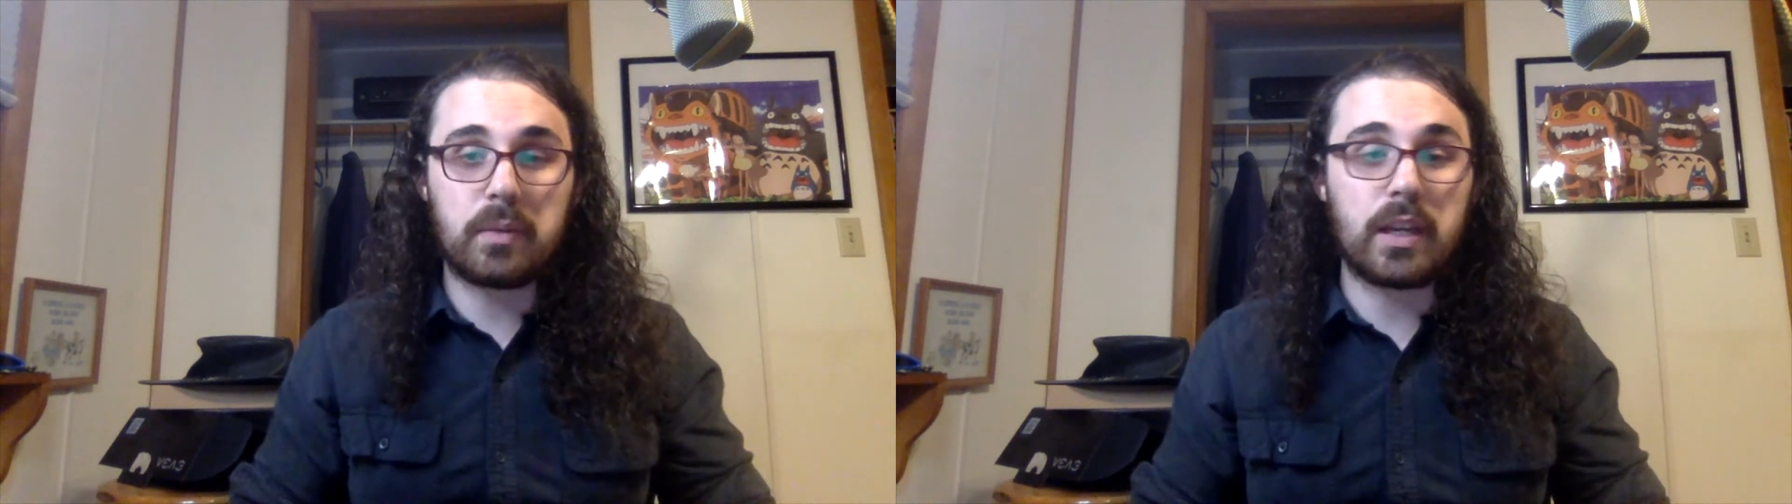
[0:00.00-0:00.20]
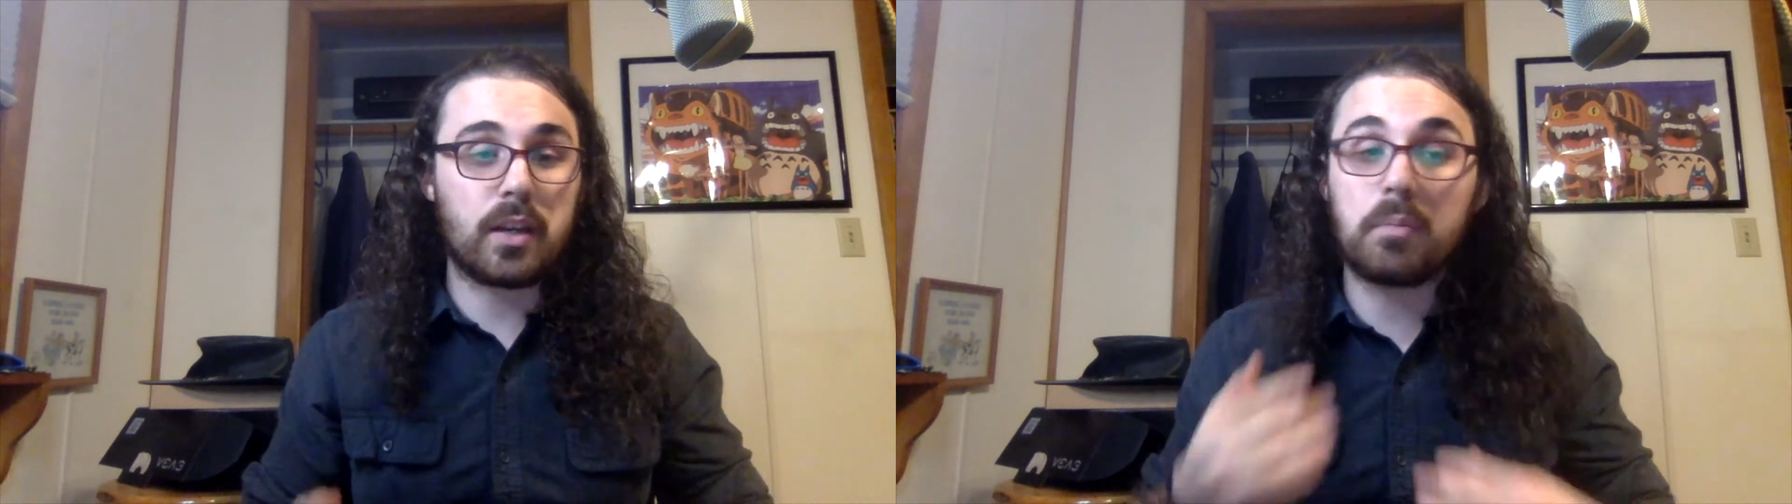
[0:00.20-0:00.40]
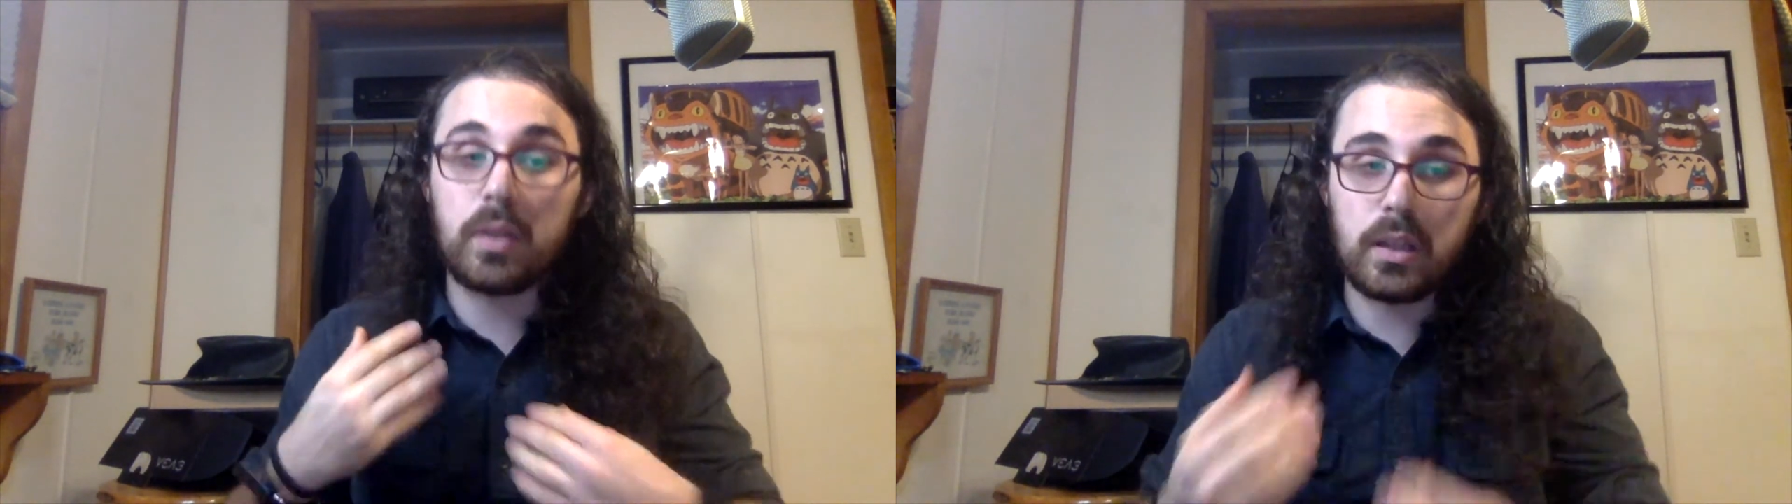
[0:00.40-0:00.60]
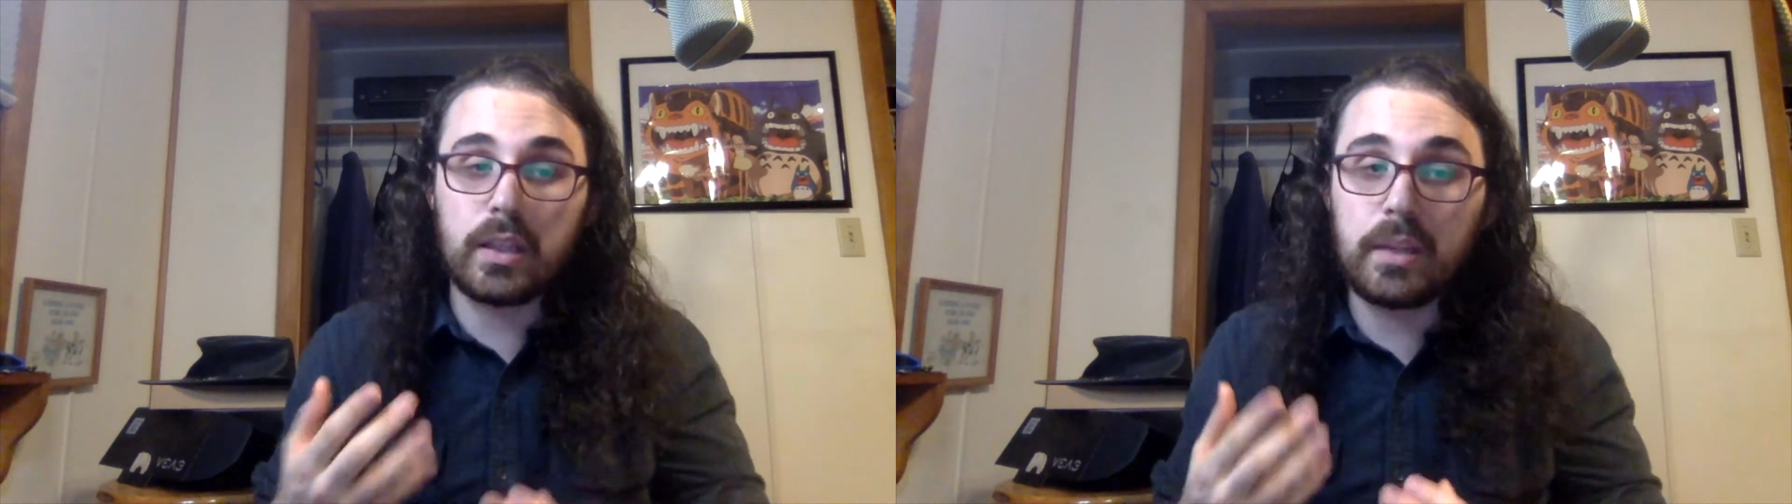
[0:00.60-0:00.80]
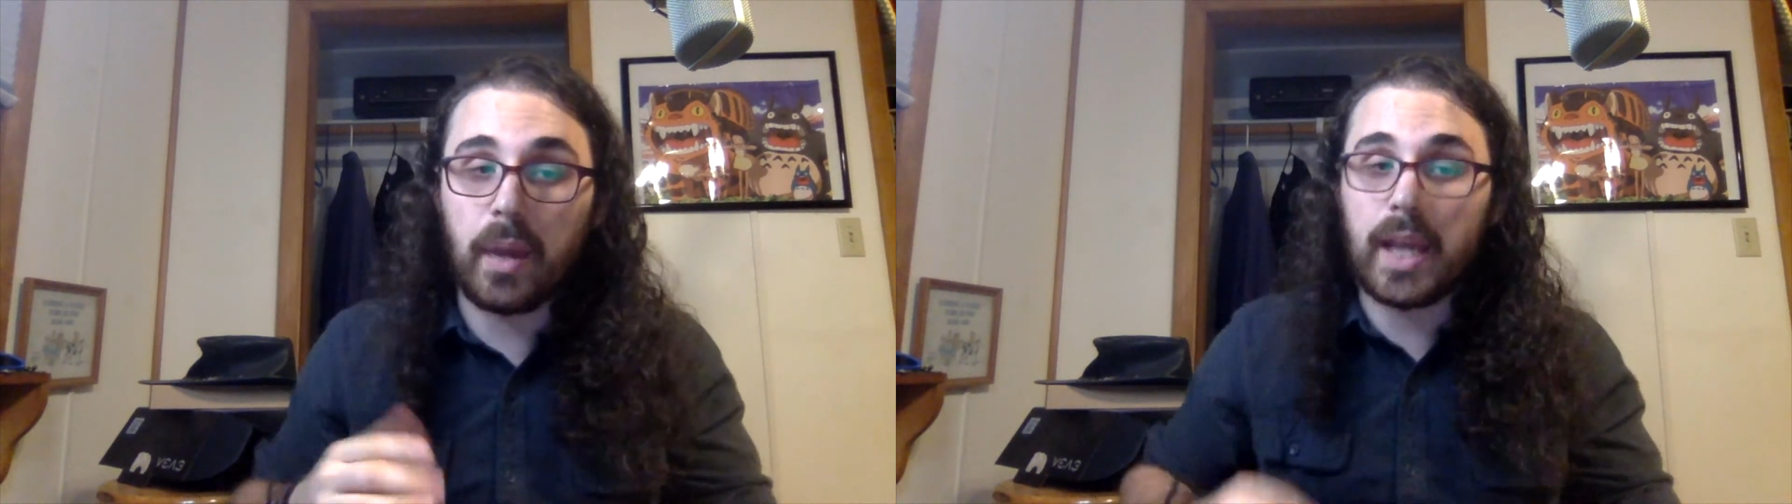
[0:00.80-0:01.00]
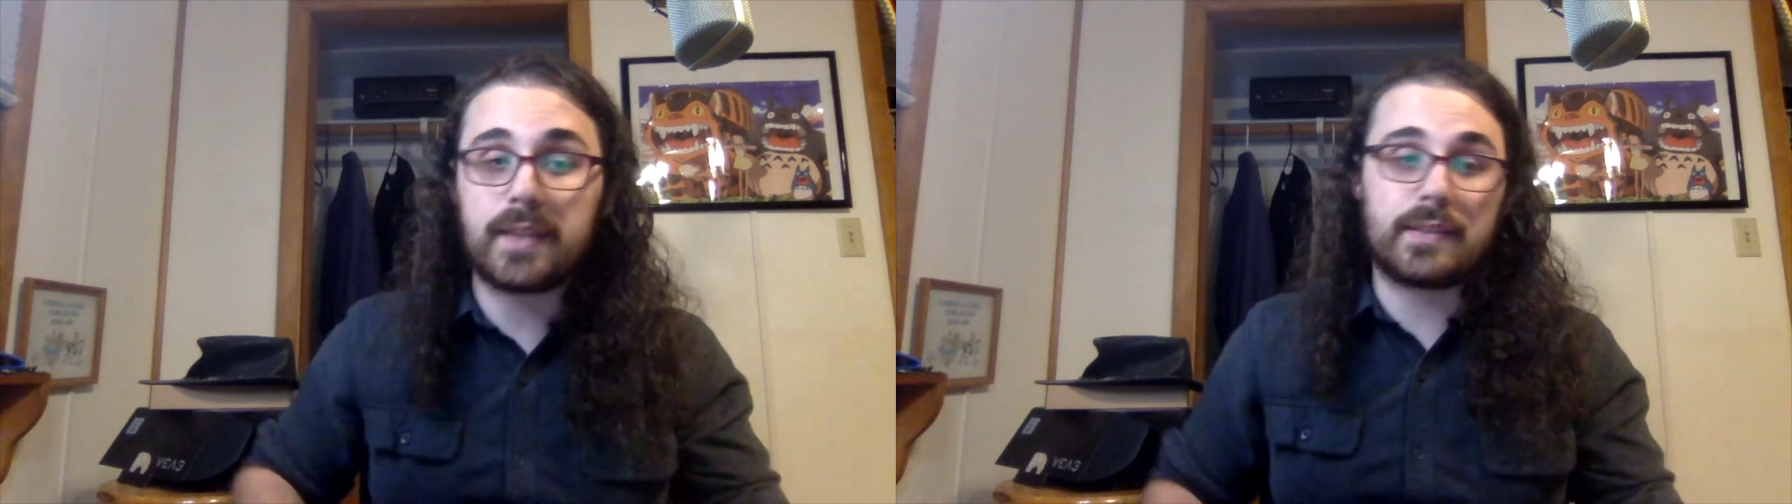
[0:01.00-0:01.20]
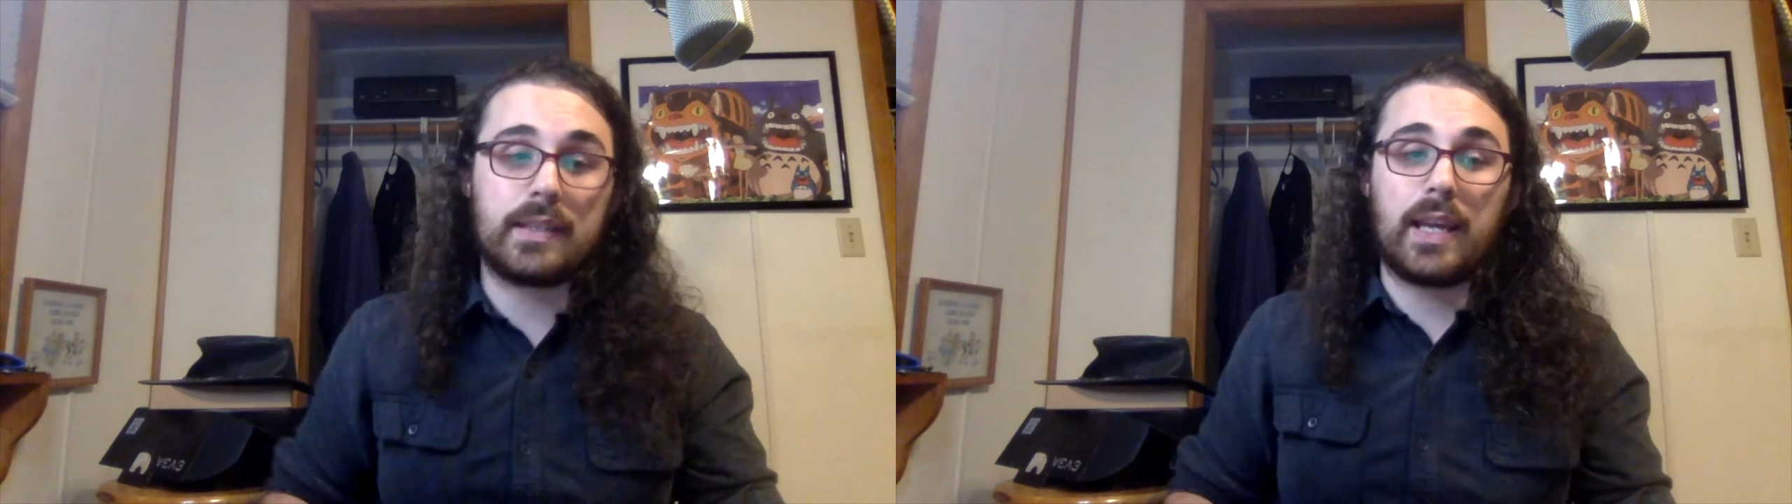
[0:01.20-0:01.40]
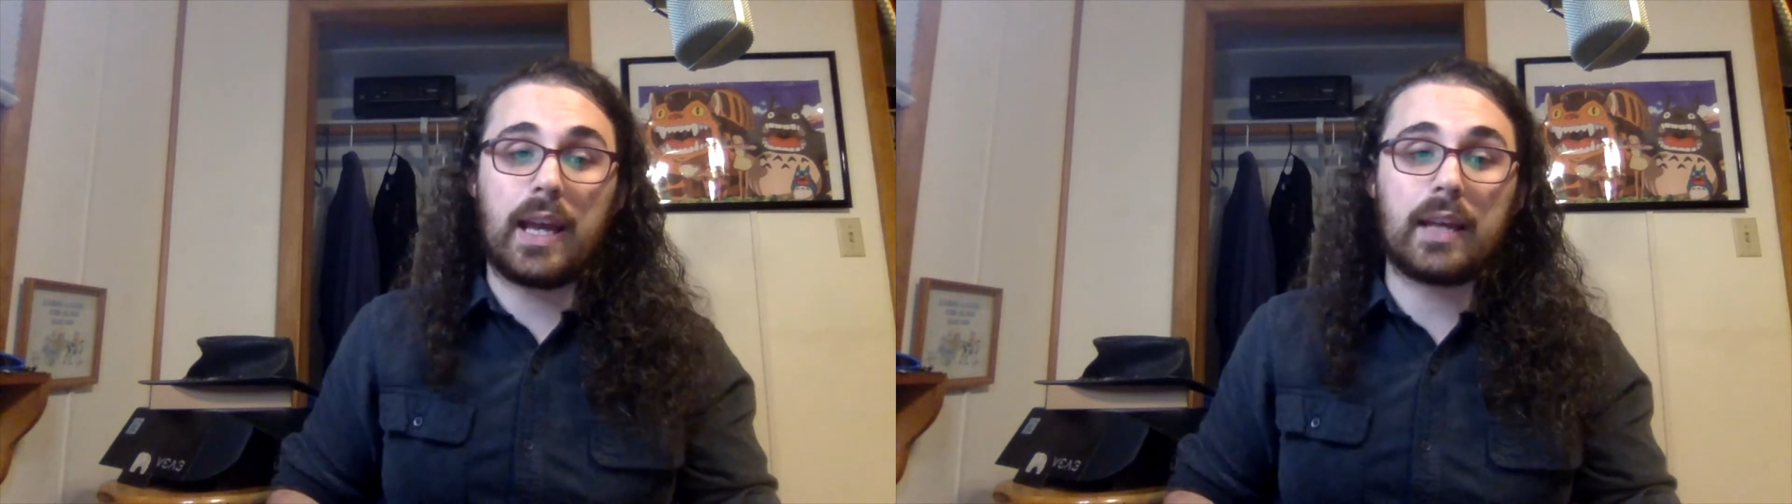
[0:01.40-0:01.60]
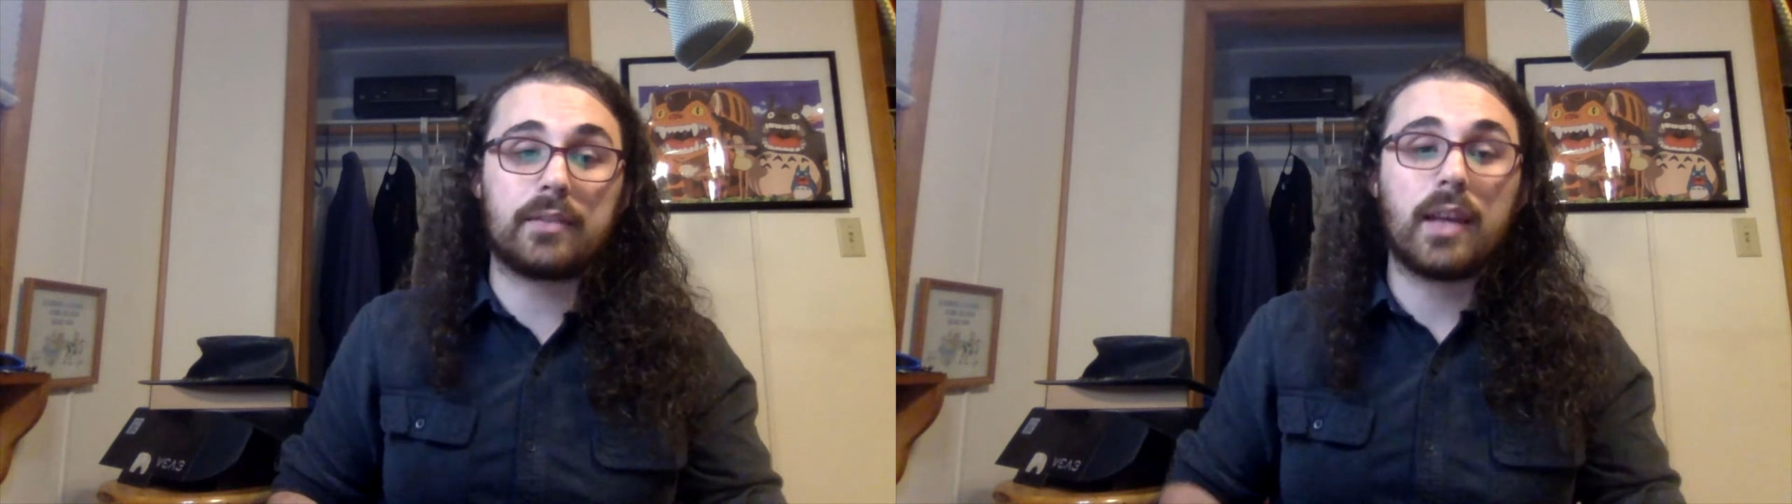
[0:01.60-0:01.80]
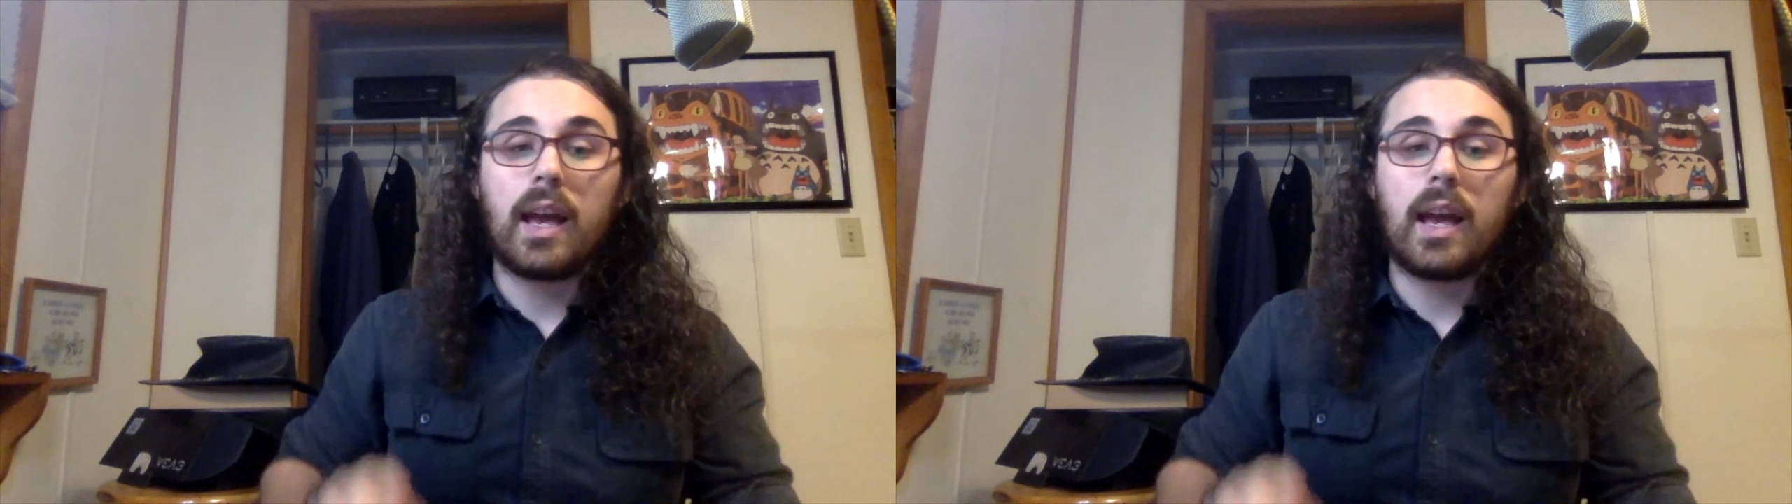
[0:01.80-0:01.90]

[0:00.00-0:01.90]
be complete pains in the ass,